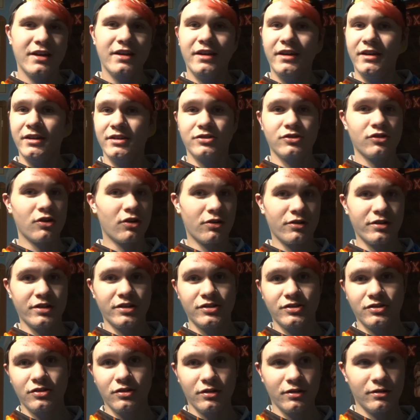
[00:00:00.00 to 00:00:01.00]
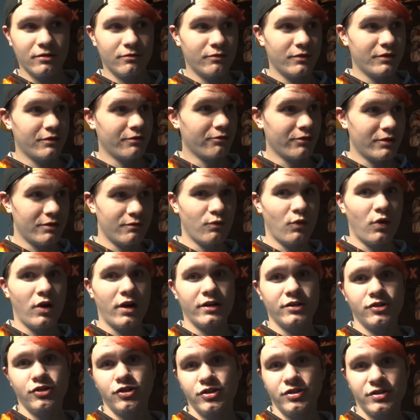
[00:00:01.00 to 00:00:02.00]
And it's already started with
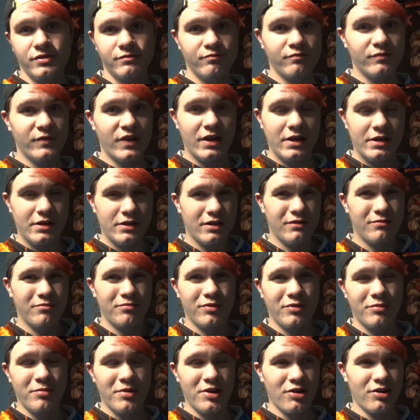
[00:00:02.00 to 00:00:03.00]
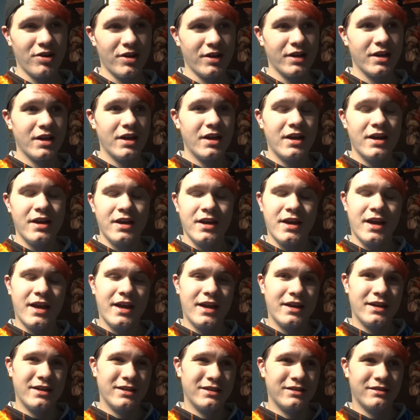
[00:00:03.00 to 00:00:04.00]
Rewind just getting done premiering,
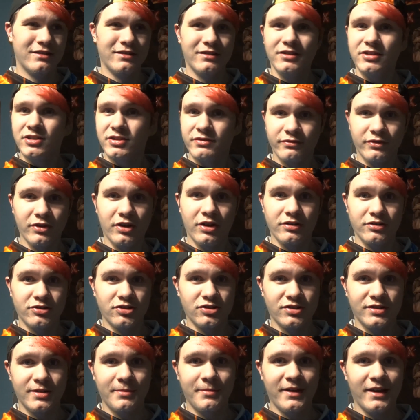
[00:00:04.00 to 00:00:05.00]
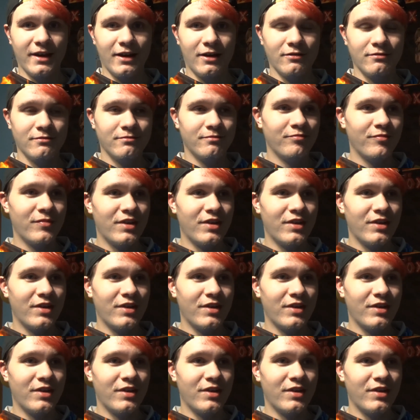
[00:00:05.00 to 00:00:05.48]
and this vlog just coming out.